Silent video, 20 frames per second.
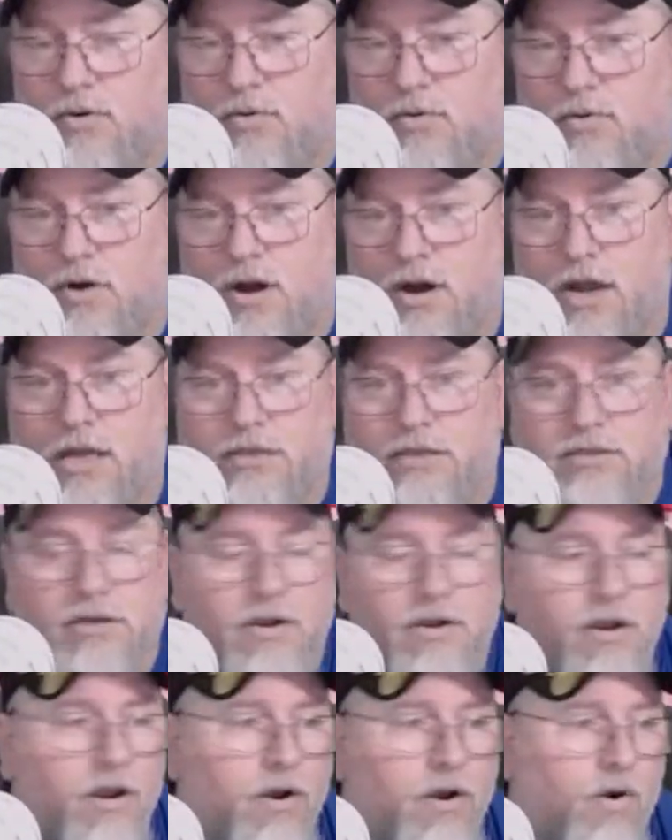watch,
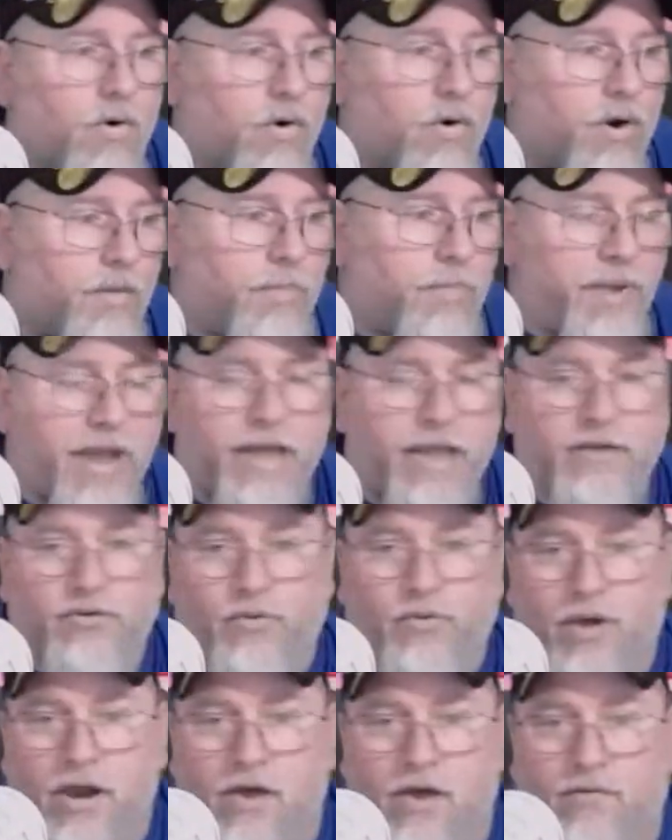or a
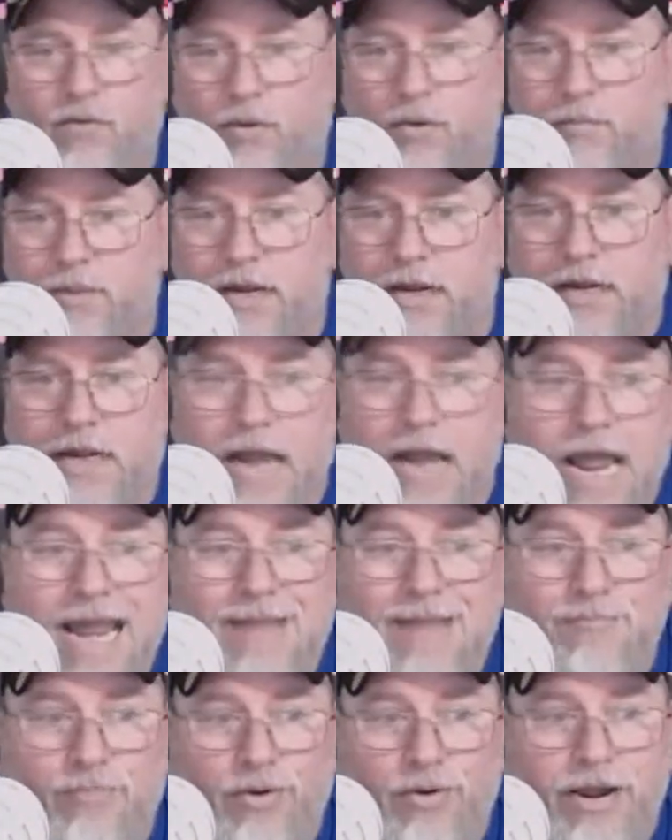Pac-12, or a big
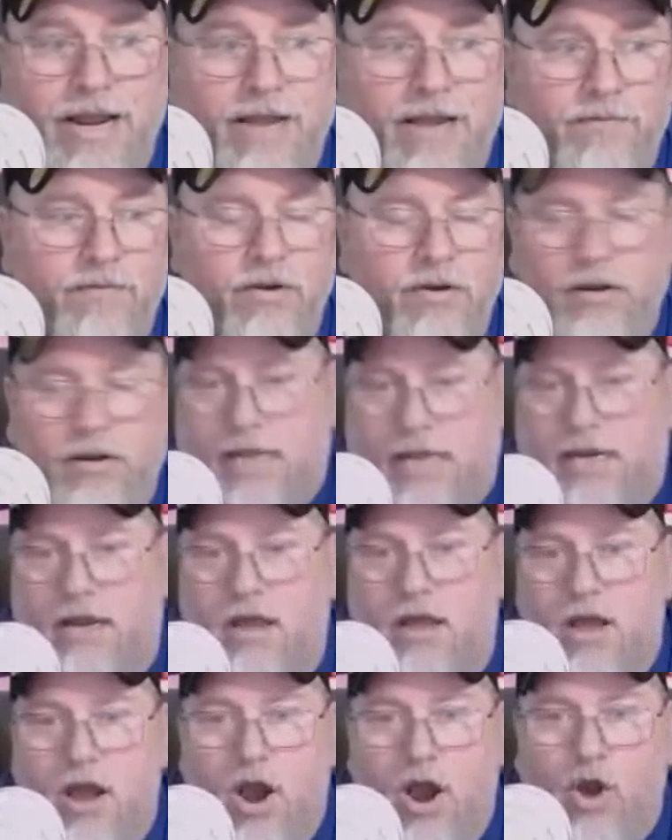name brand like
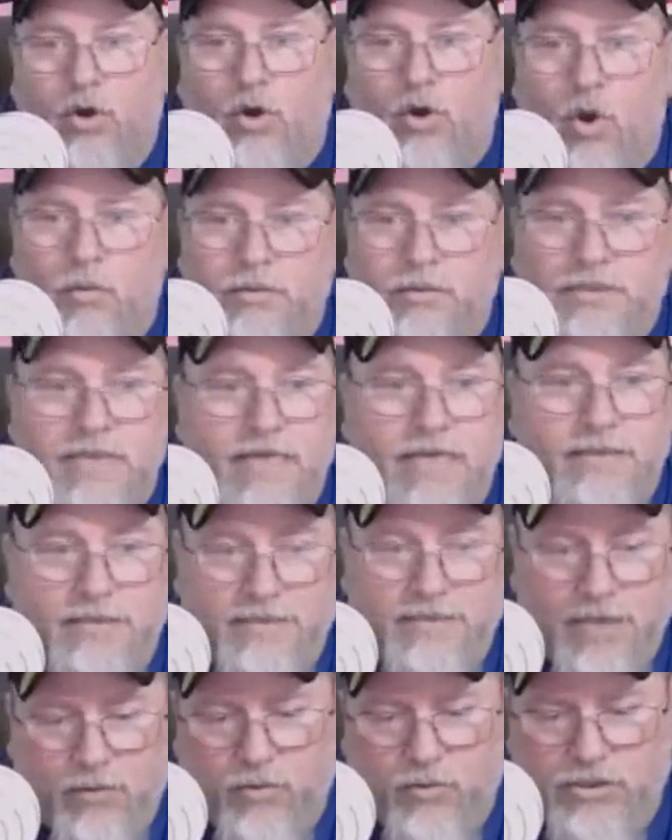Oklahoma, Texas,
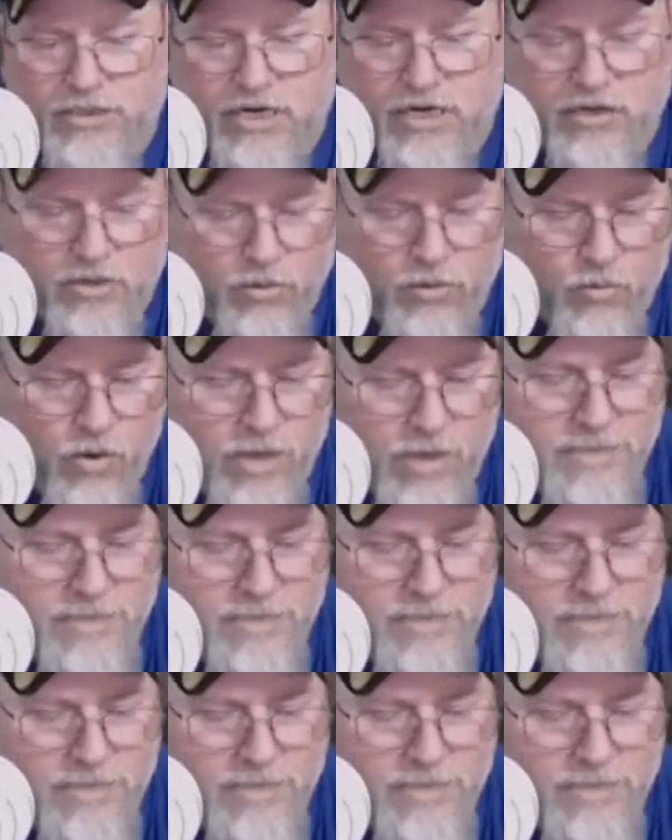I wish I could have watched